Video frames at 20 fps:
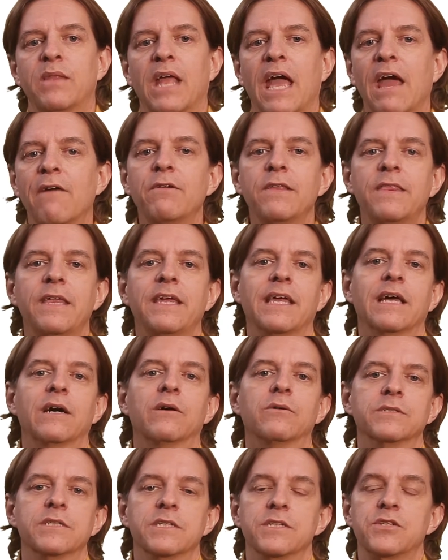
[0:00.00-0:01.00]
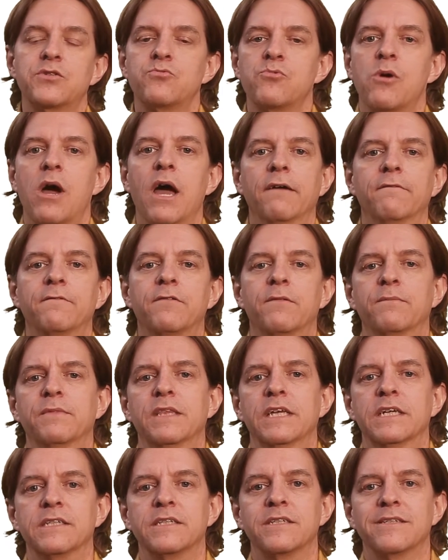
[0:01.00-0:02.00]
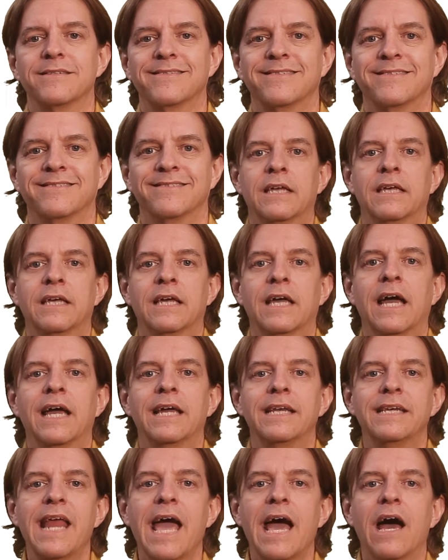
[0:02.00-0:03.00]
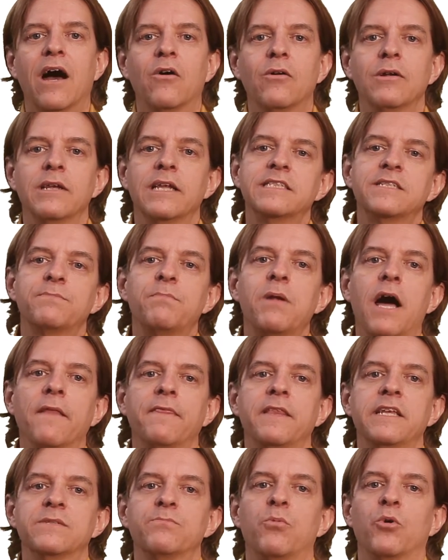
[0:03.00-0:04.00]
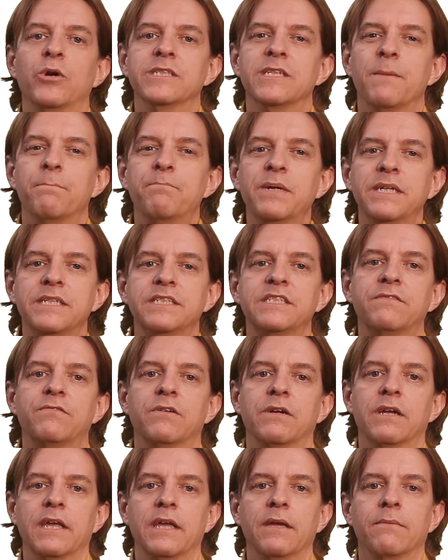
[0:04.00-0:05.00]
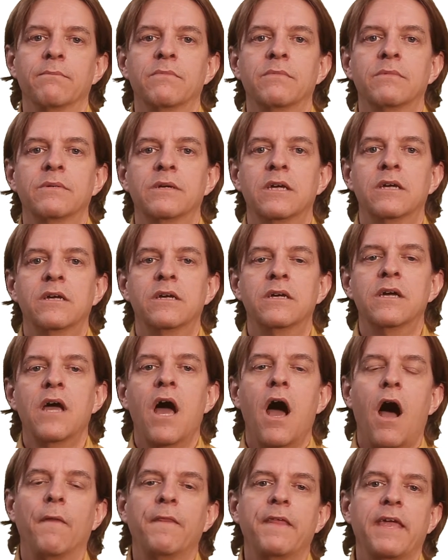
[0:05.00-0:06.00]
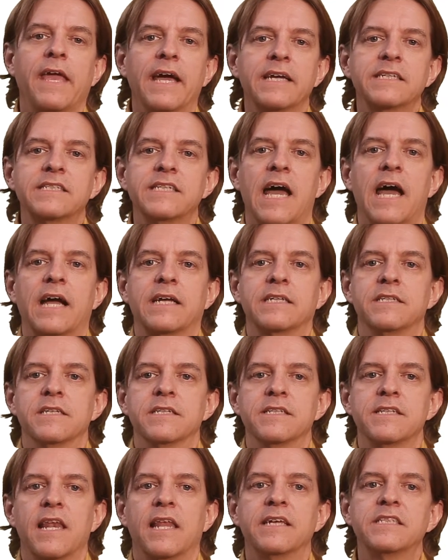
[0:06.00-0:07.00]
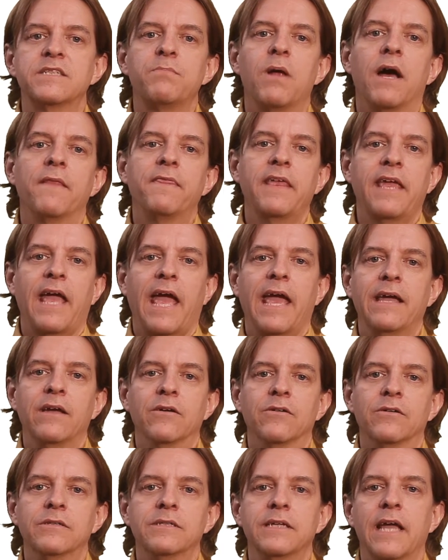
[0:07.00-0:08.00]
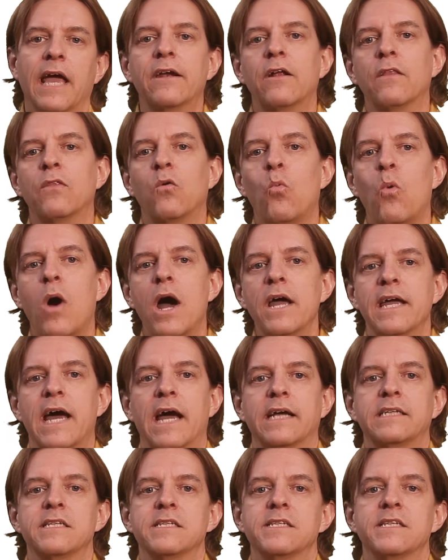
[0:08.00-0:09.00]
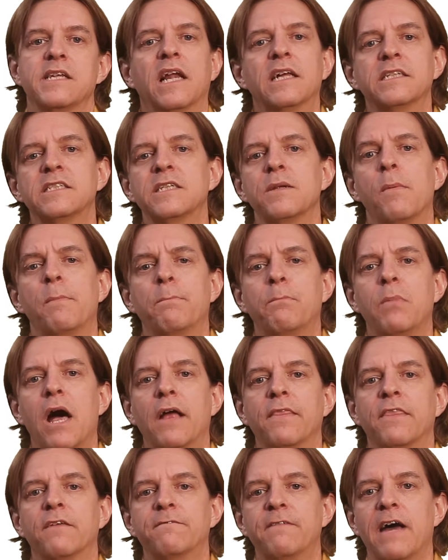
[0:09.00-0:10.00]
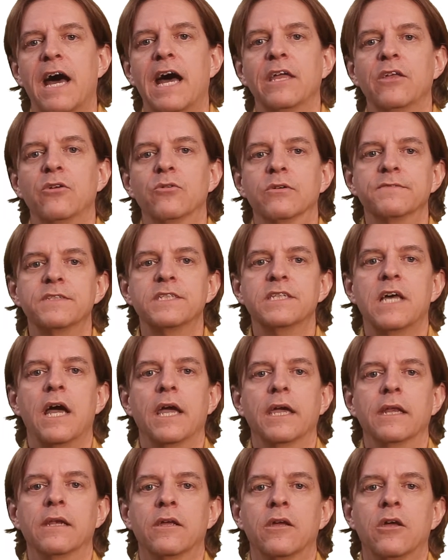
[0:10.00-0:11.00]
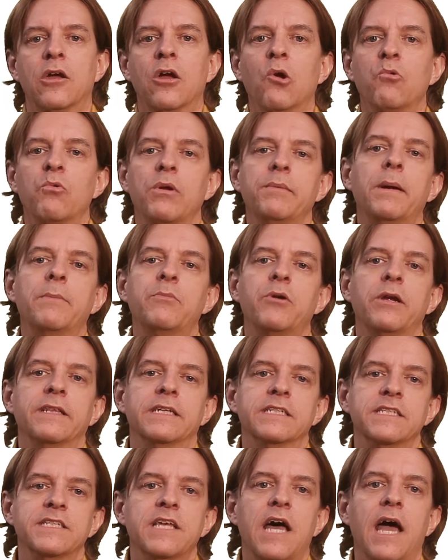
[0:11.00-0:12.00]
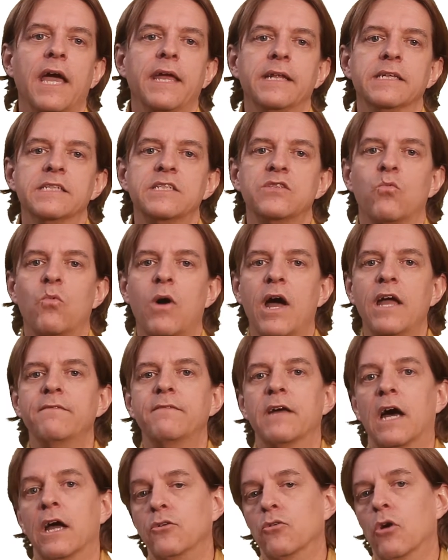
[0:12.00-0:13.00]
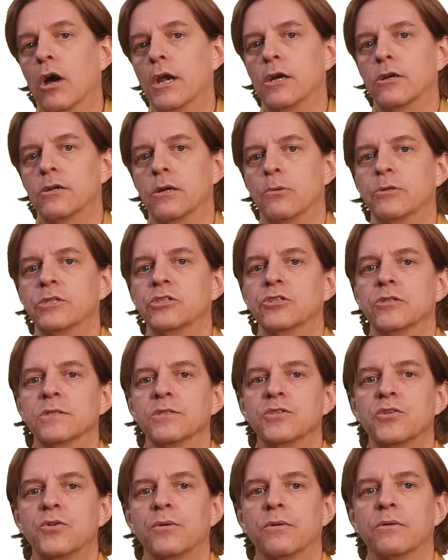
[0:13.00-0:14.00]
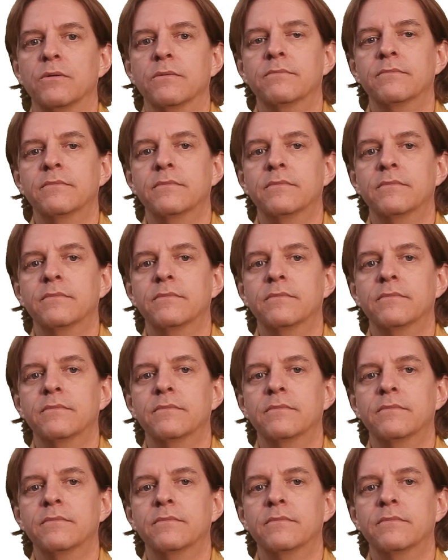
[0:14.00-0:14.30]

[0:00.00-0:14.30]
Everything else is derived from this. Now, let's plot these points a bit differently. On the x-axis, let's plot the angle, and on the y-axis, let's plot the value of sine, remembering that sine is the y value on our original circle.